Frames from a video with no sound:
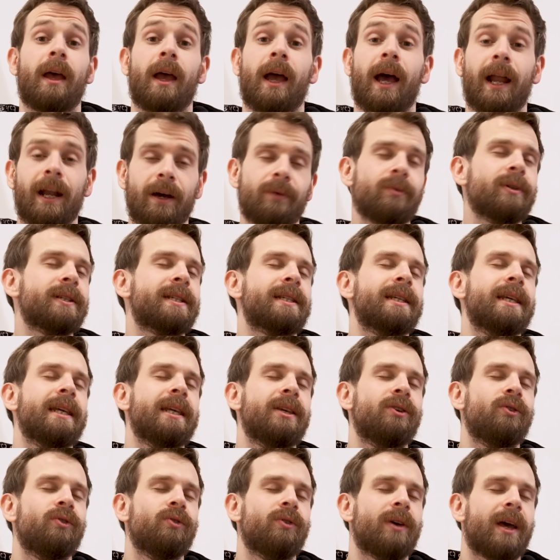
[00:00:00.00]
and I will see
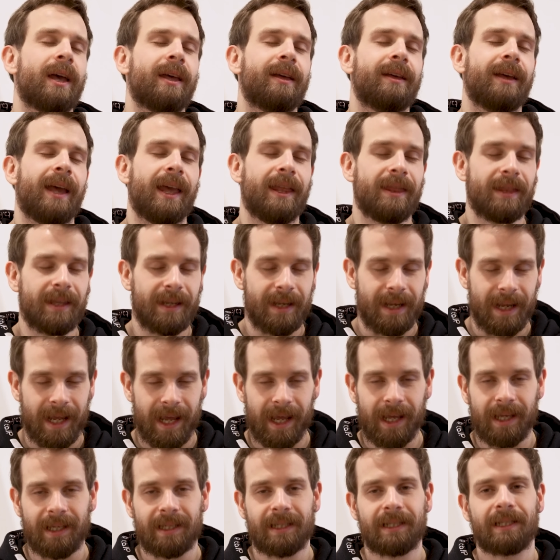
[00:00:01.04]
you in the
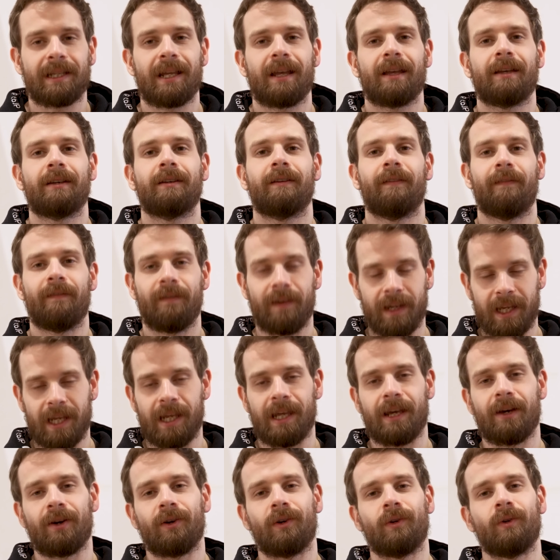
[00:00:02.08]
next
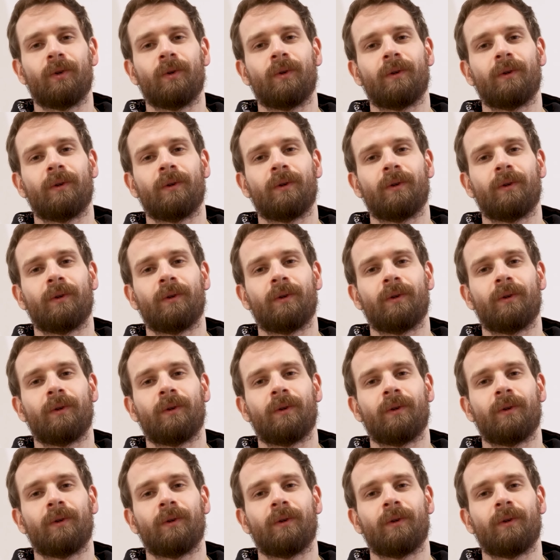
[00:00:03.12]
video.